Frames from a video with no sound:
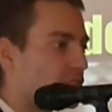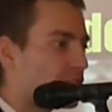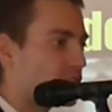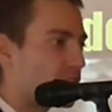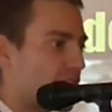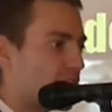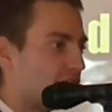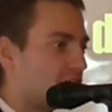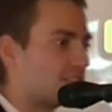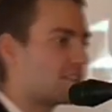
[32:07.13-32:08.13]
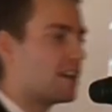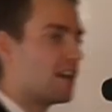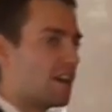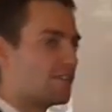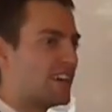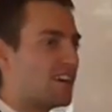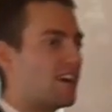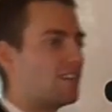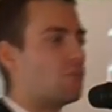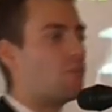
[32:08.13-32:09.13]
the graves, they
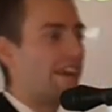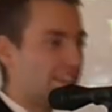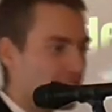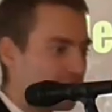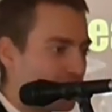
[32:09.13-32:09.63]
are waiting